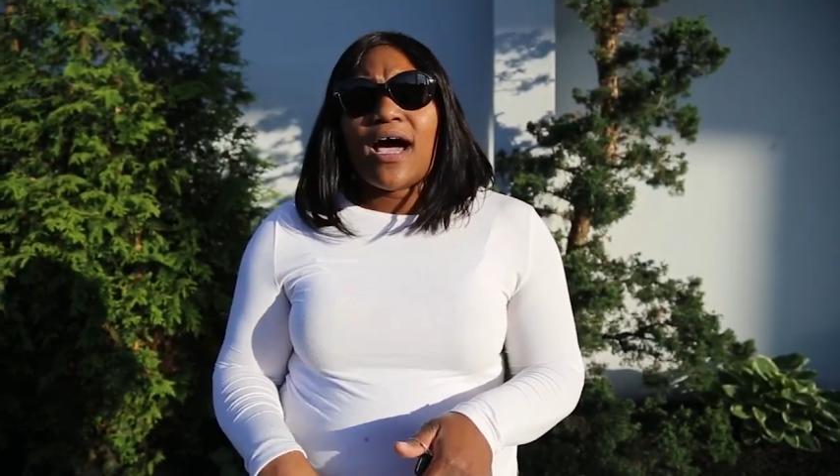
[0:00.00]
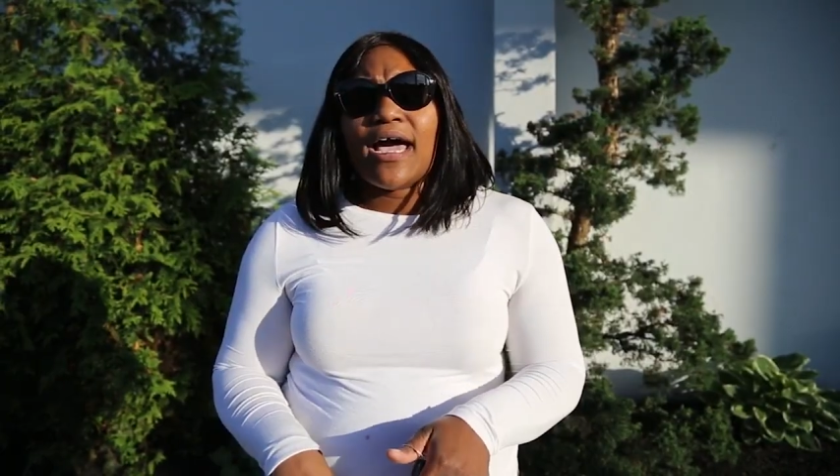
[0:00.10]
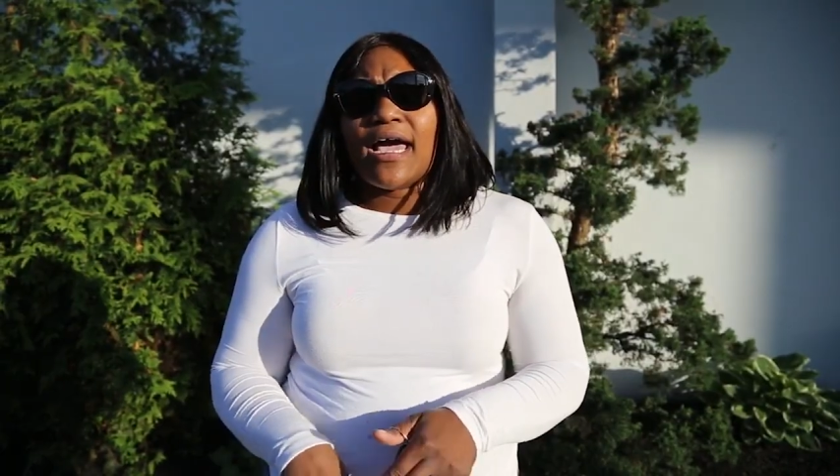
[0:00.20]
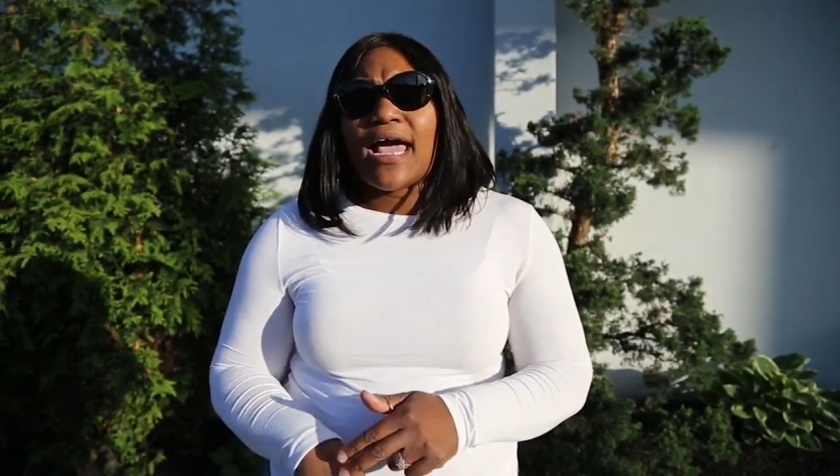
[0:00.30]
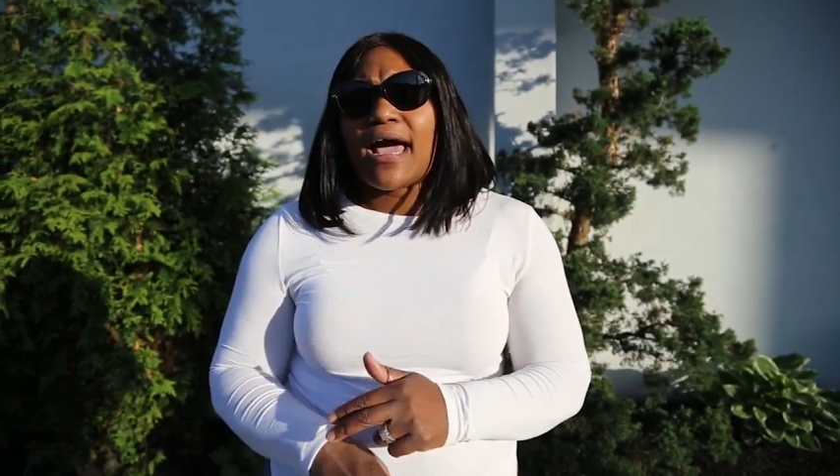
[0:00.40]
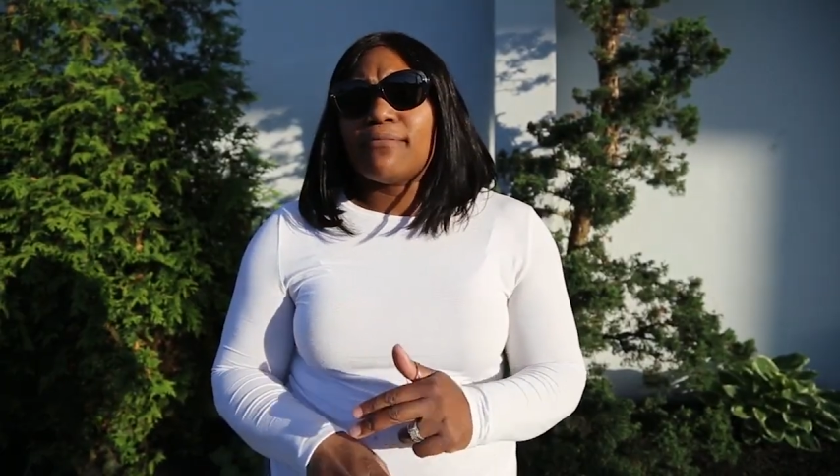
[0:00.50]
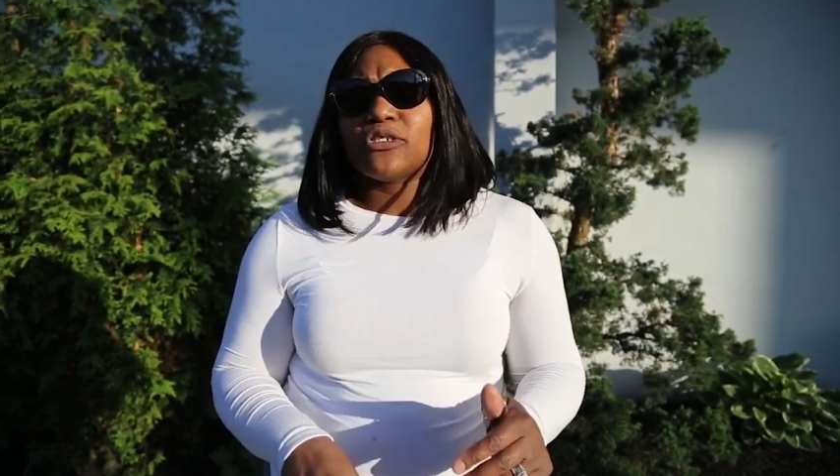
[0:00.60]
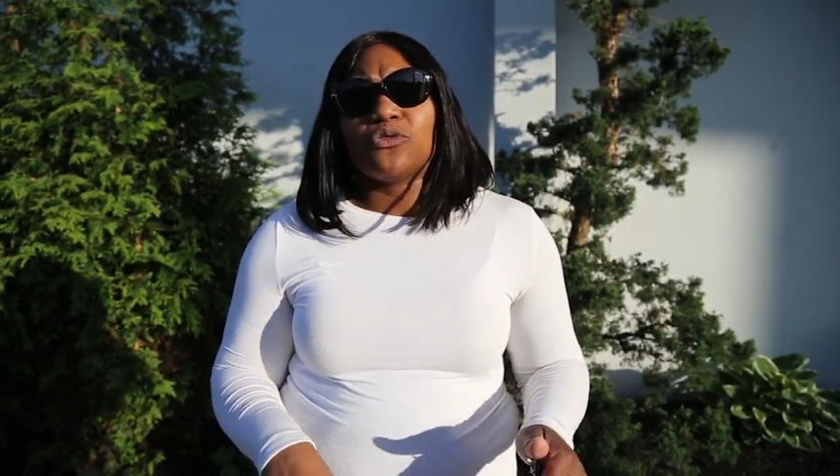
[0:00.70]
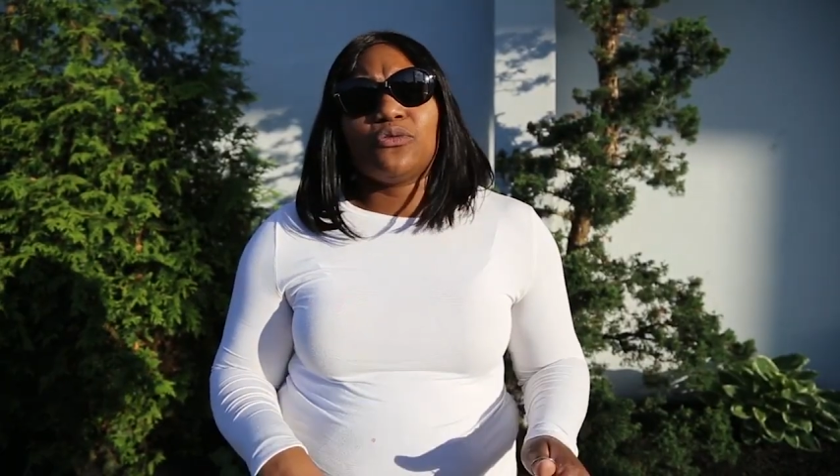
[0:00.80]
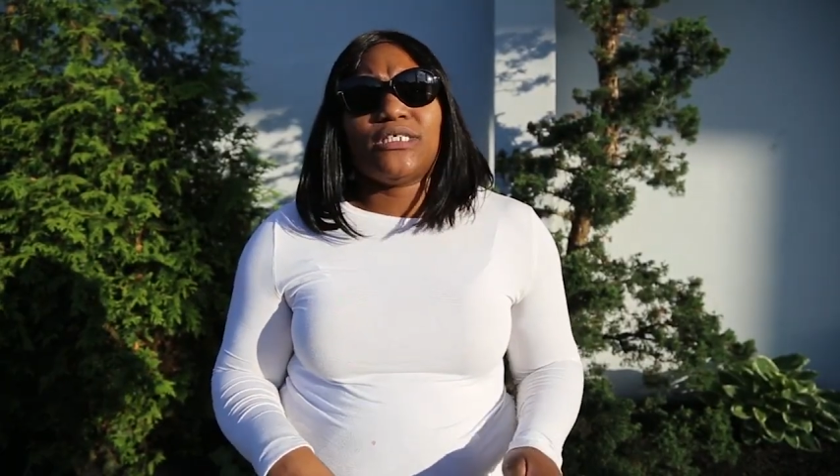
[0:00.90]
I
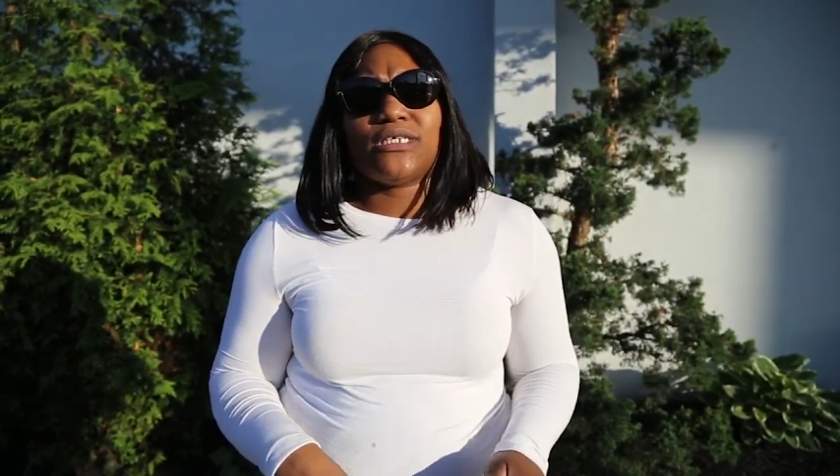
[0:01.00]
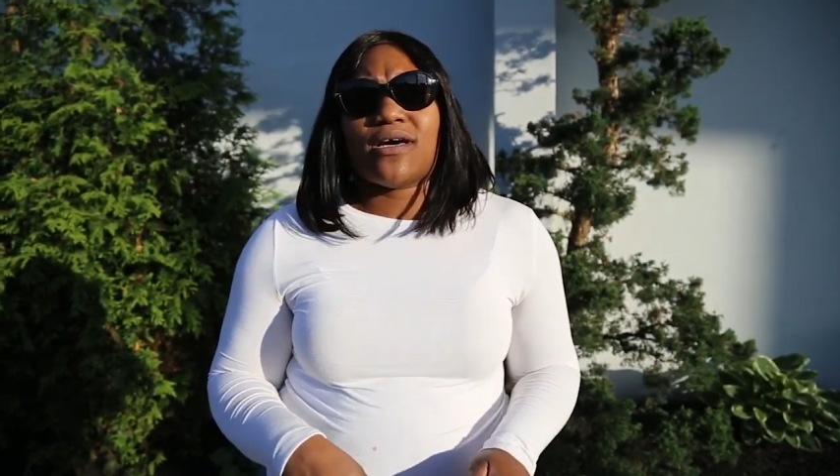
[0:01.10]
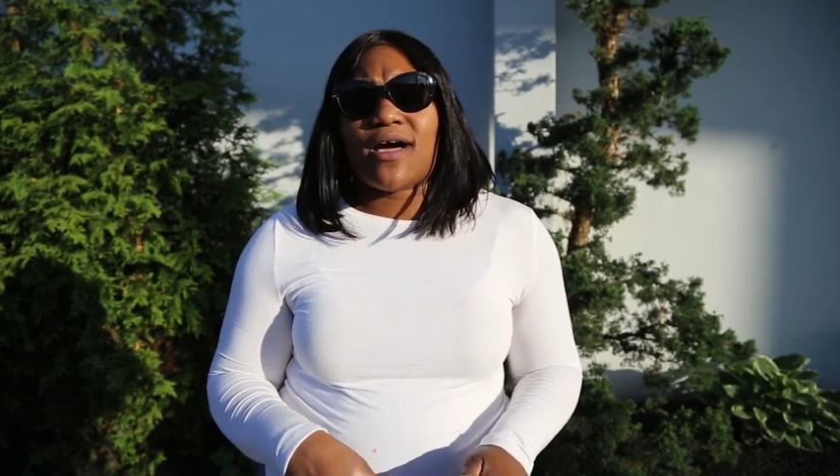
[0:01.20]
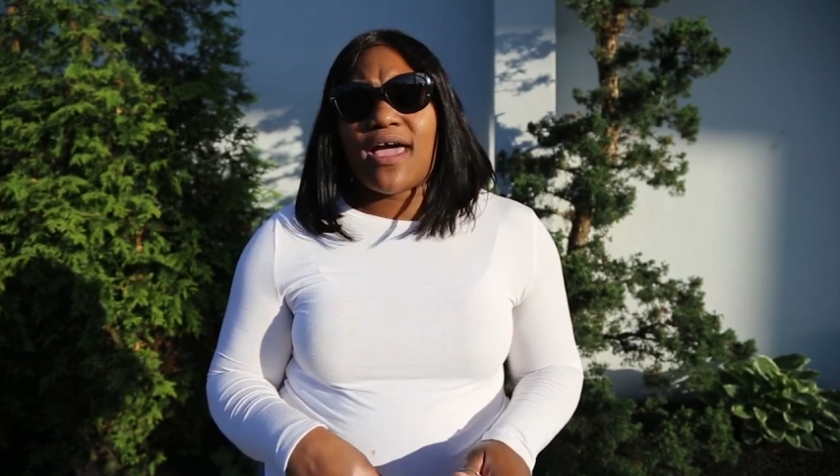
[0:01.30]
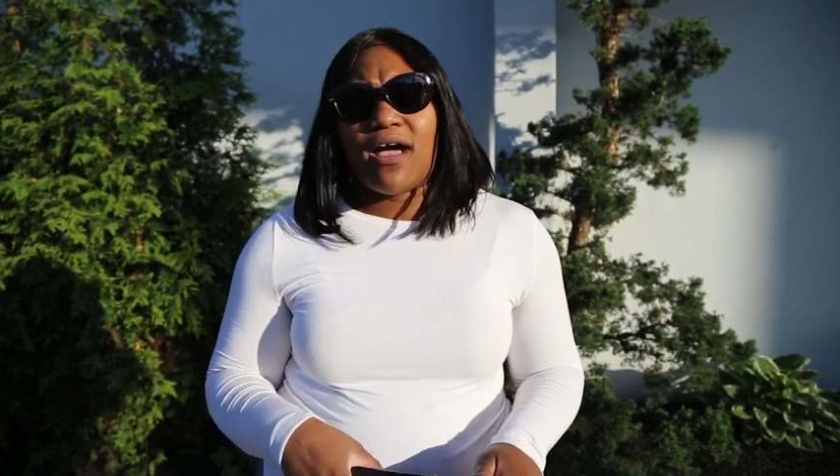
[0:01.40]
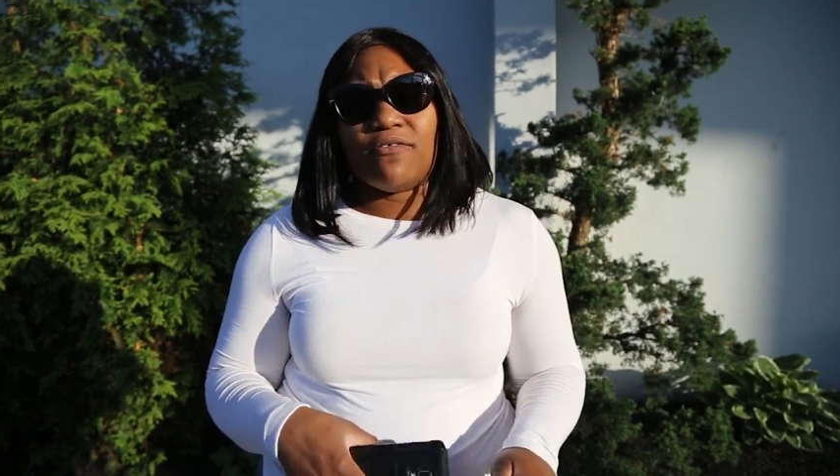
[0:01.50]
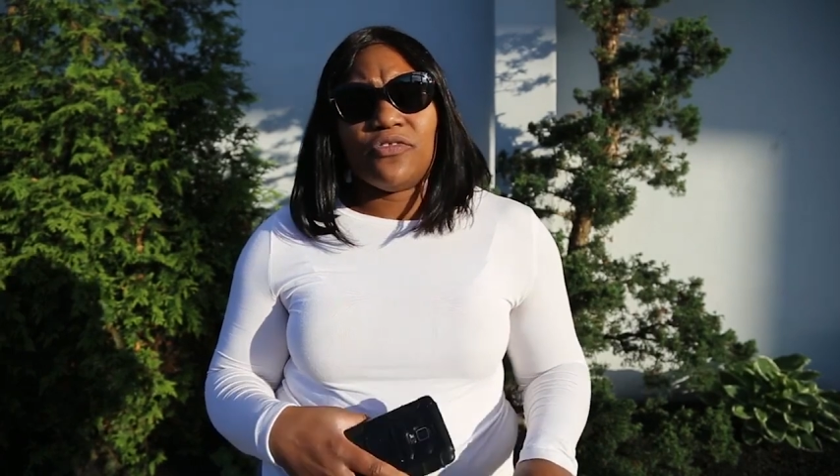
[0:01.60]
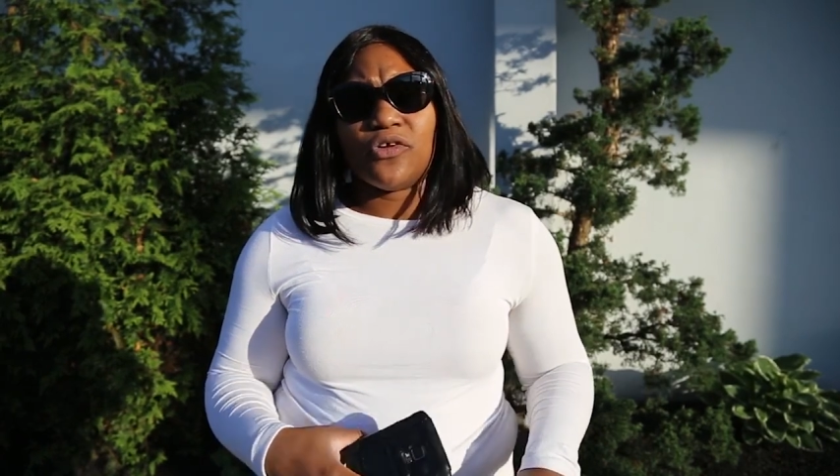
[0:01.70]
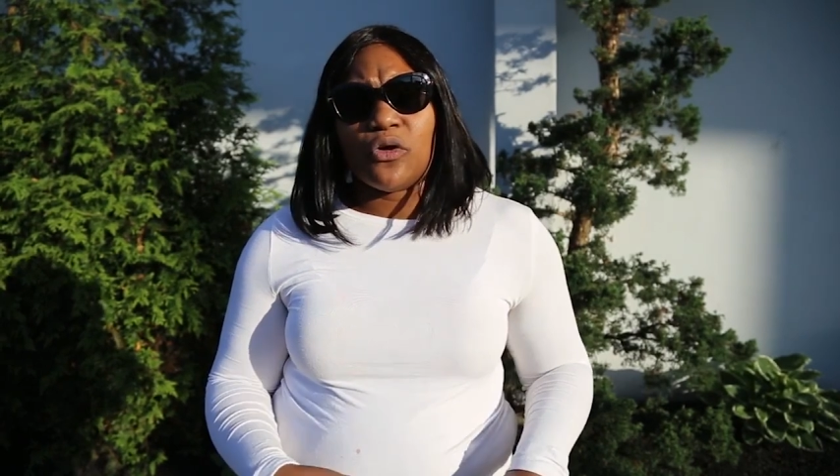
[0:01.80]
absolutely did not have